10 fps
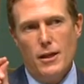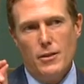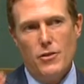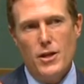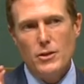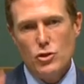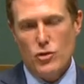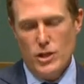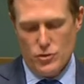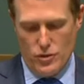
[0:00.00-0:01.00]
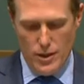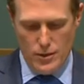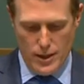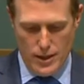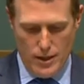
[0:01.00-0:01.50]
the then Treasurer,
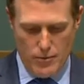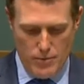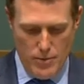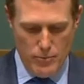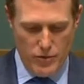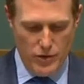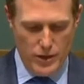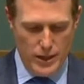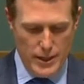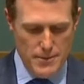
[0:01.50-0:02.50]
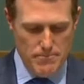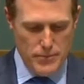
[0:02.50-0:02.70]
uh, the member for Lilley,